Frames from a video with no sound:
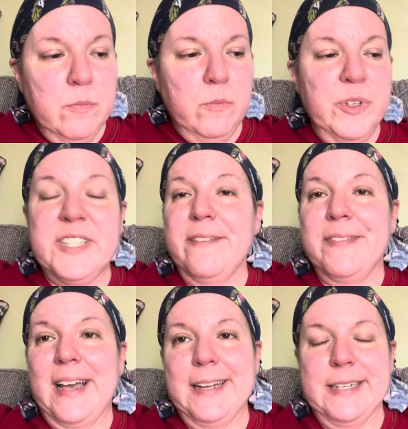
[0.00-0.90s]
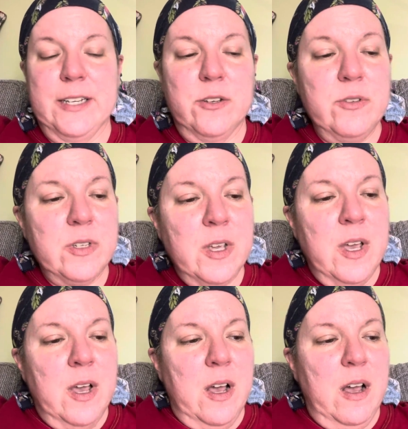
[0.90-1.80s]
we'll see if that continues.
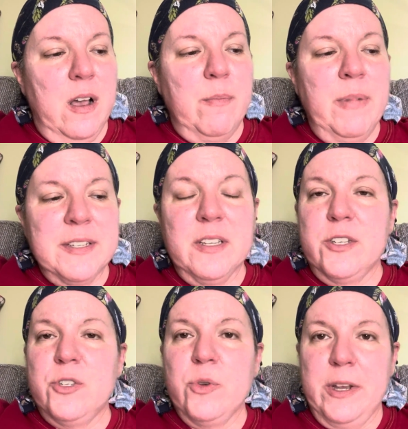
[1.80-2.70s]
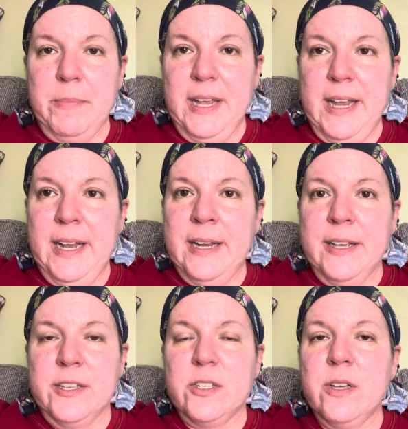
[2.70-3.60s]
Muscle and joint pain
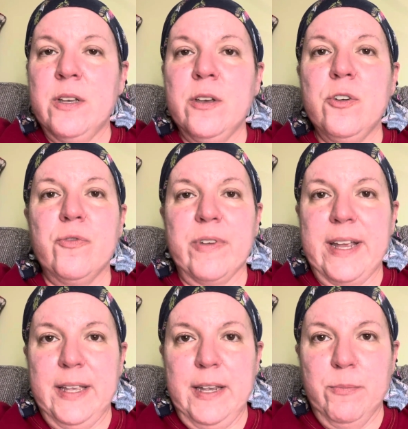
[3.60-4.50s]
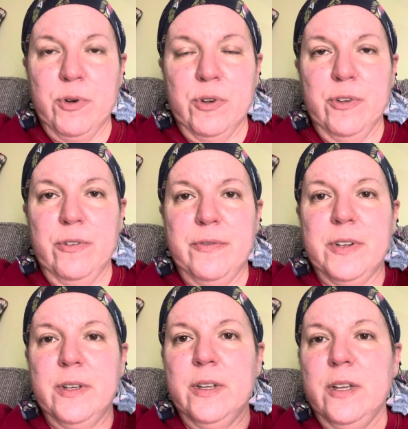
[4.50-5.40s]
is greatly improved.
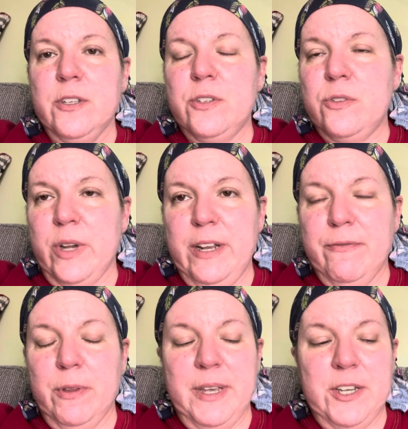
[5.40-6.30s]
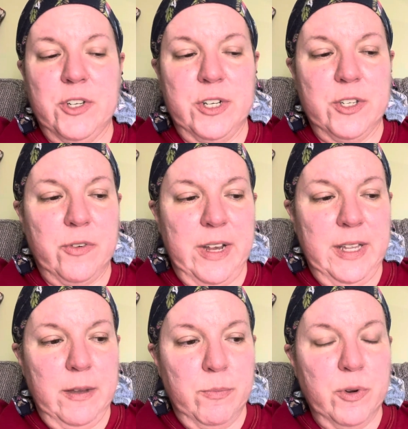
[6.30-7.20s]
Joint inflammation is
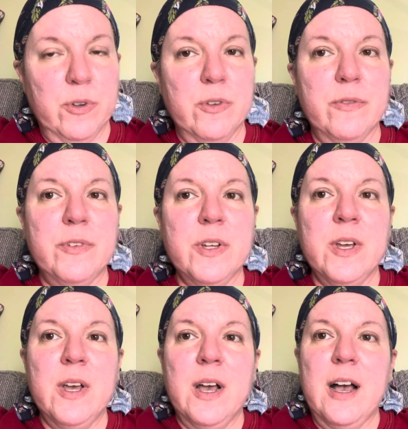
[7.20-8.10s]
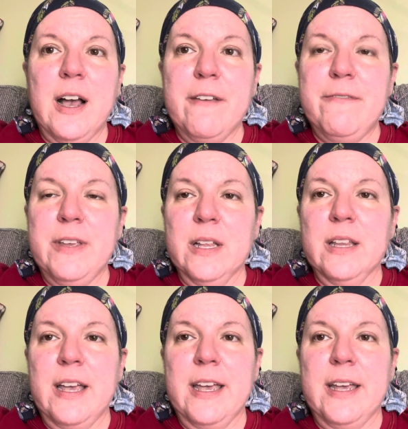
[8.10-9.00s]
greatly improved. I feel
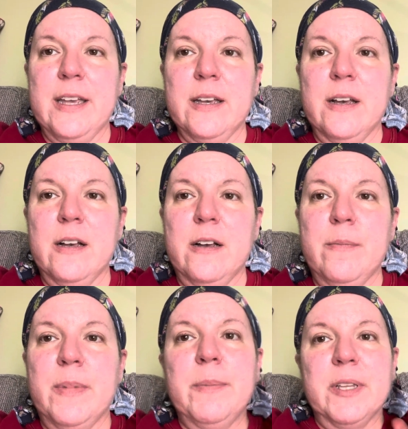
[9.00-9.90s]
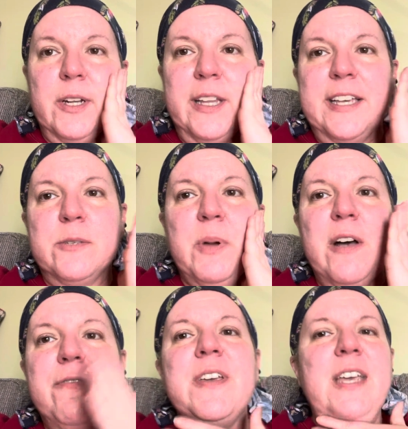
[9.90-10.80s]
like I'm a little less
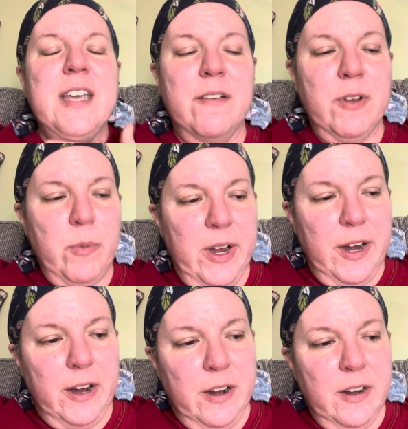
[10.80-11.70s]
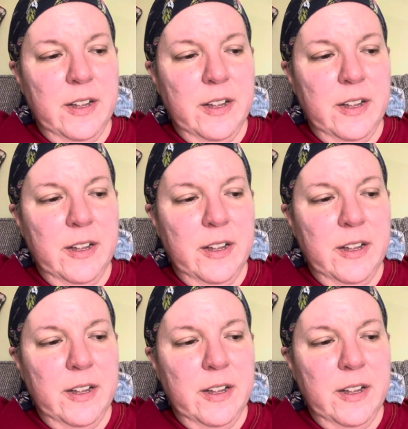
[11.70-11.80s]
puffy everywhere.